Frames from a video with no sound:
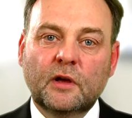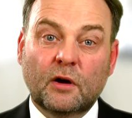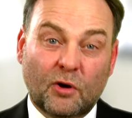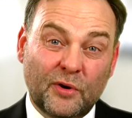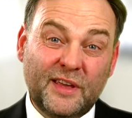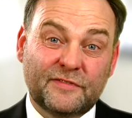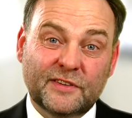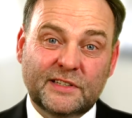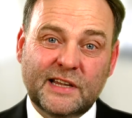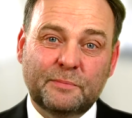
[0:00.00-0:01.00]
or
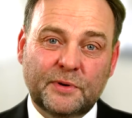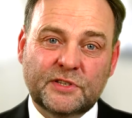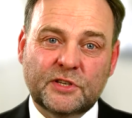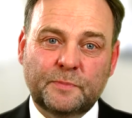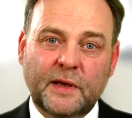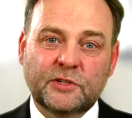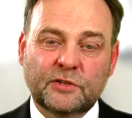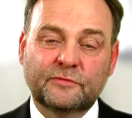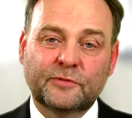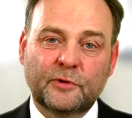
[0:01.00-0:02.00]
even temporary
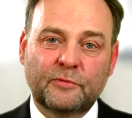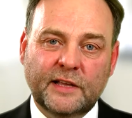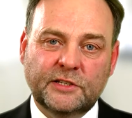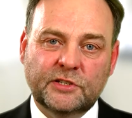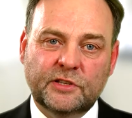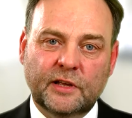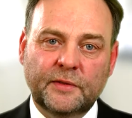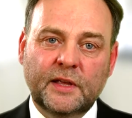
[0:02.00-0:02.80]
suspension from the register